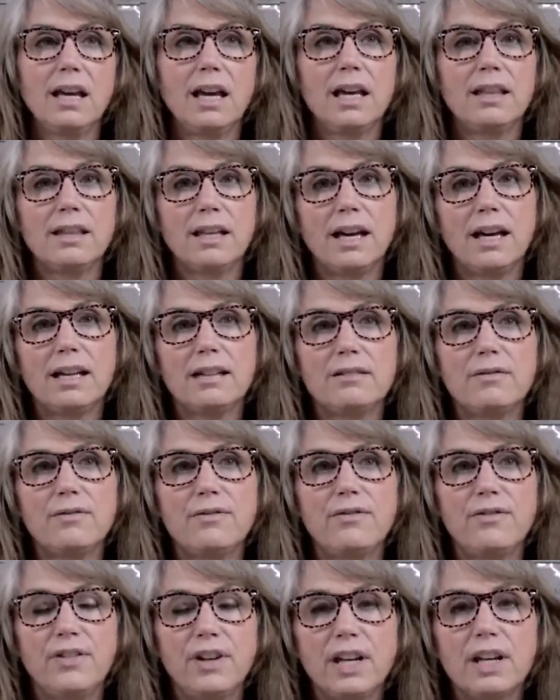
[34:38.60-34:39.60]
And that
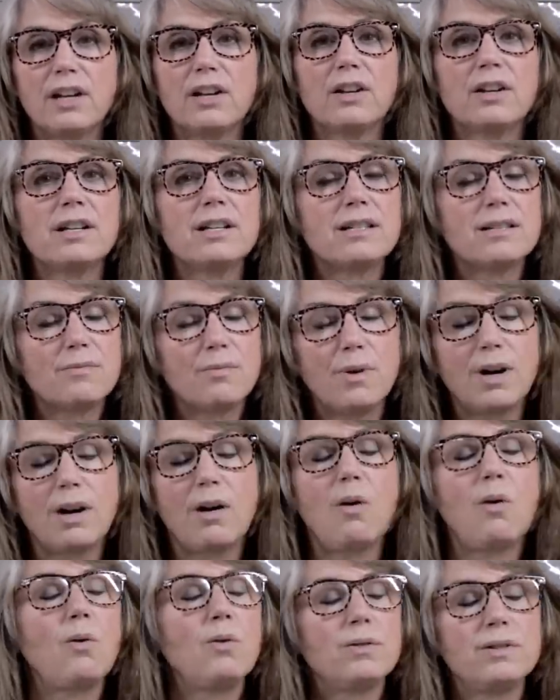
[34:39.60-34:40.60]
fear is what
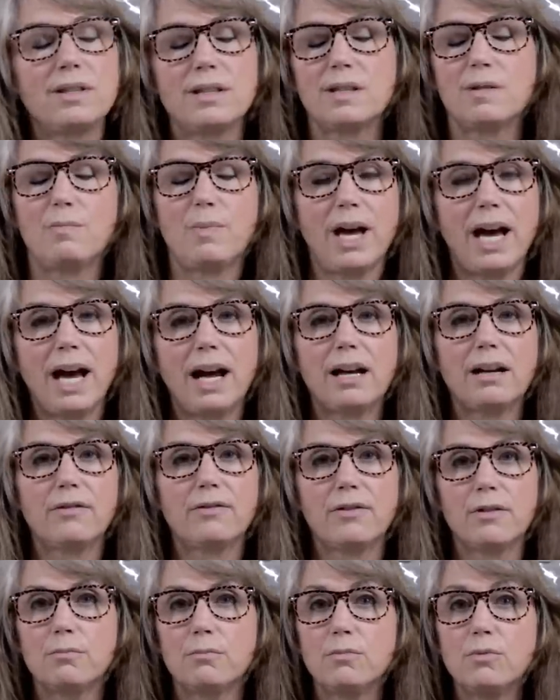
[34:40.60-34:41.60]
holds us back
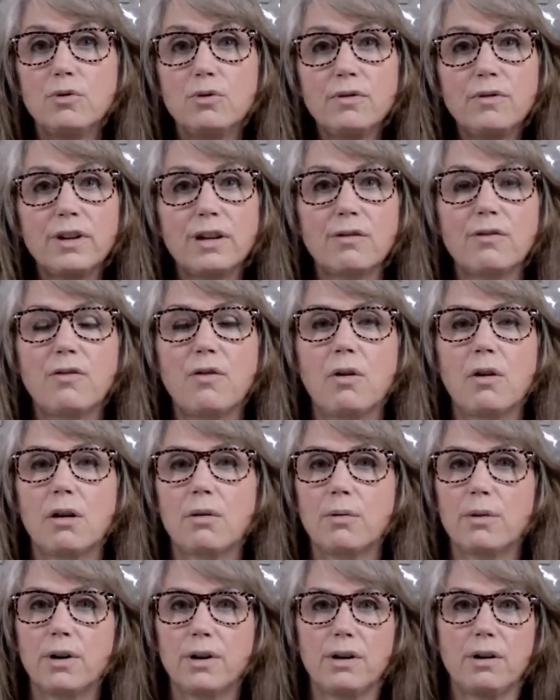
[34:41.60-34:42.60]
from moving
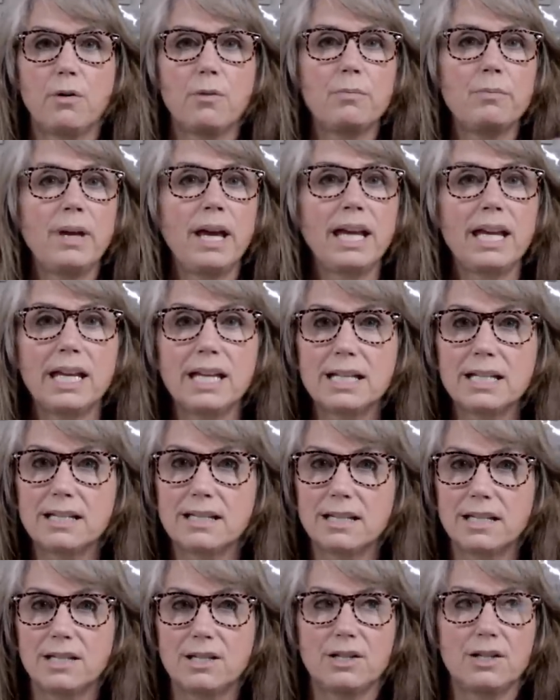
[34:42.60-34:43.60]
forward or making
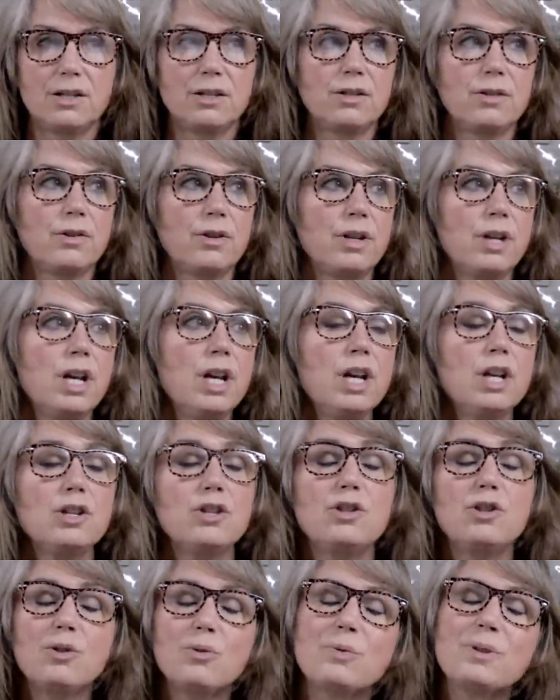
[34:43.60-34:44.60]
decisions or
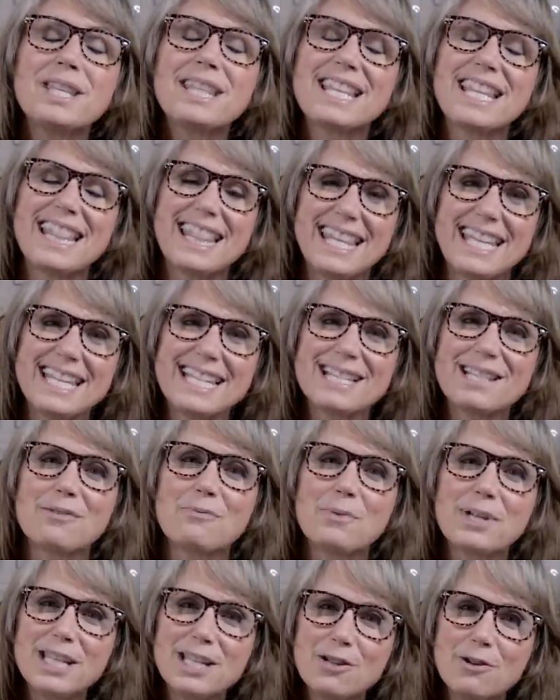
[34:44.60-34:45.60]
doing the things
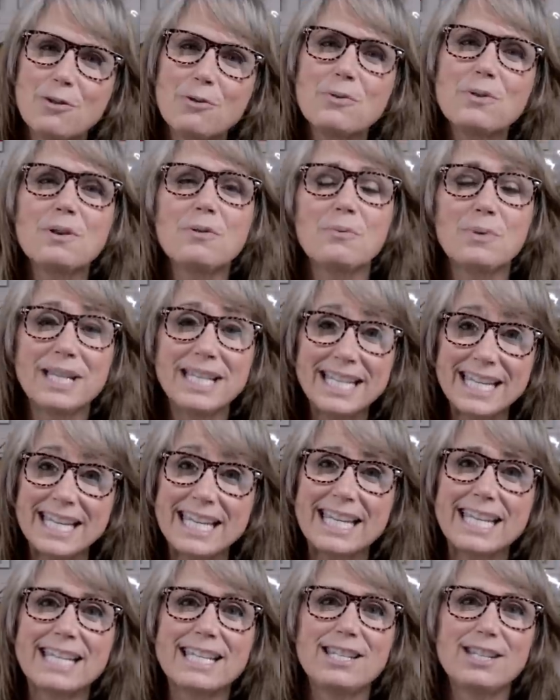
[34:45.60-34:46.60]
that we know that we
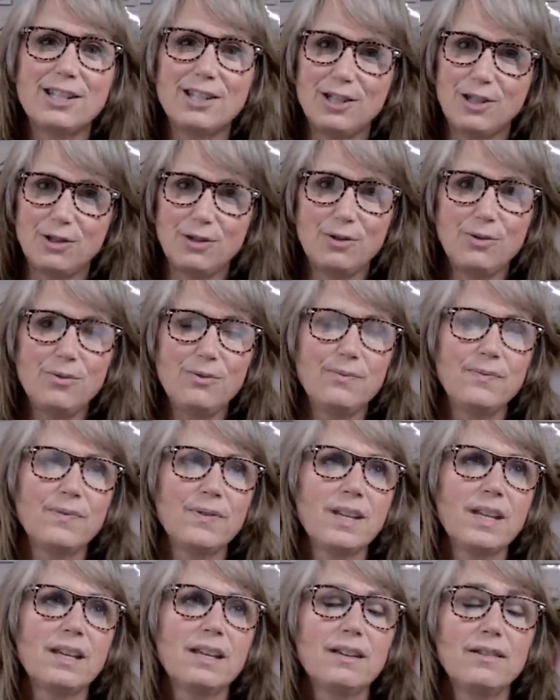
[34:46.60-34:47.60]
need to do.
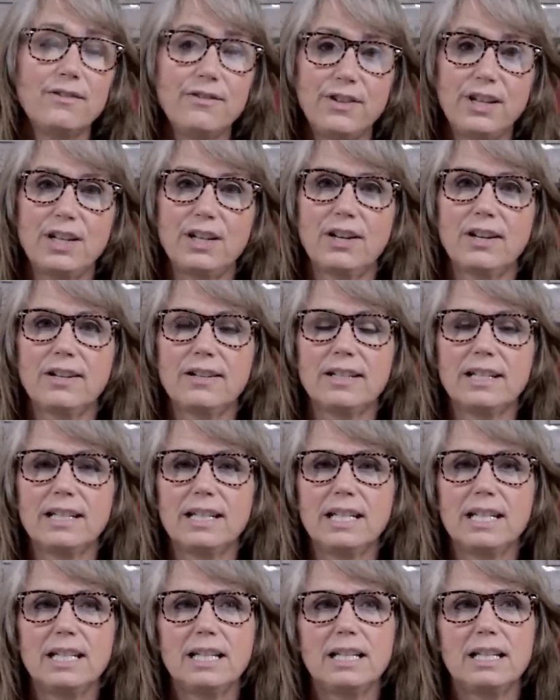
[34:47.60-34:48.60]
Fear
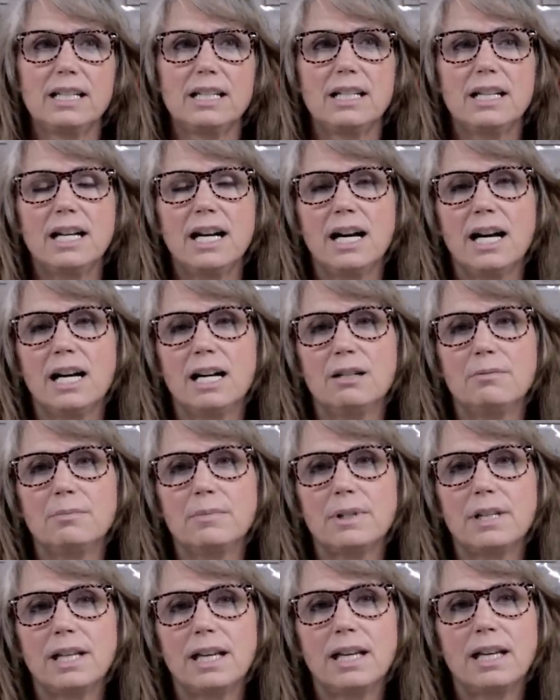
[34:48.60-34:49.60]

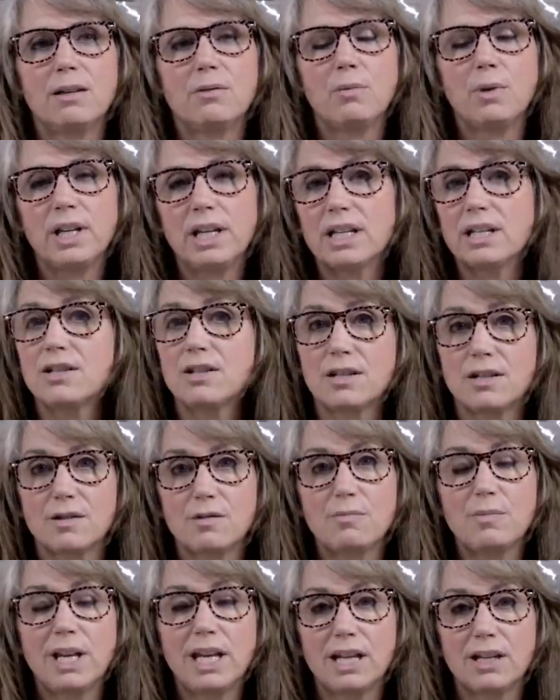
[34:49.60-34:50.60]
um, and we can
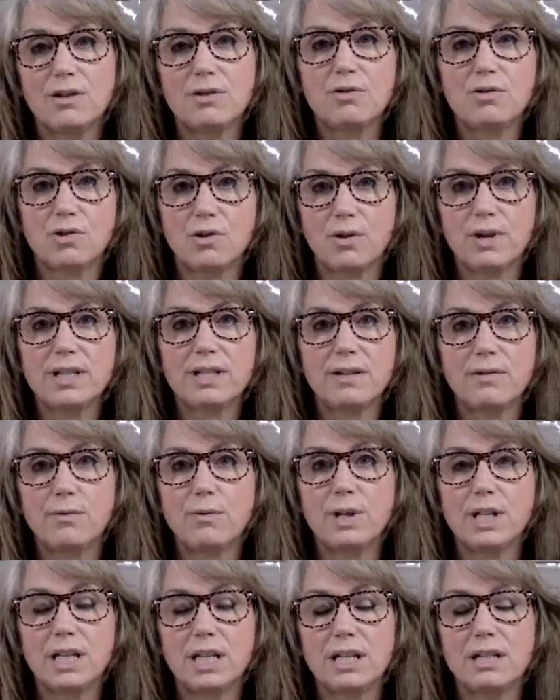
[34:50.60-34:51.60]
just make a new choice if
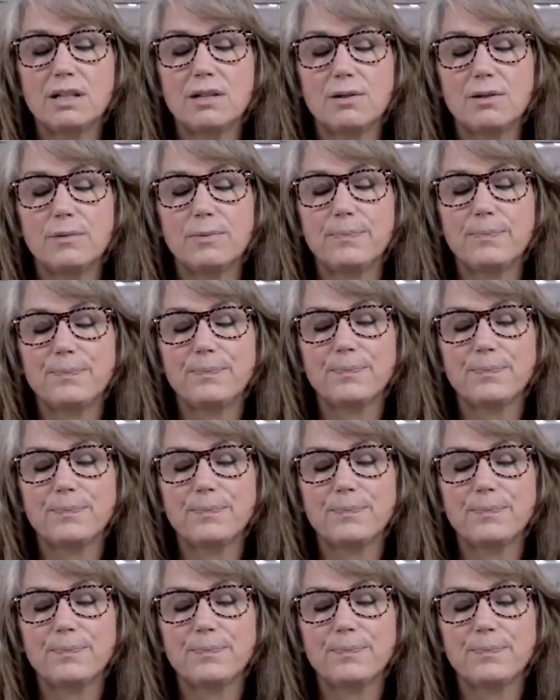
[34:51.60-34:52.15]
we need to.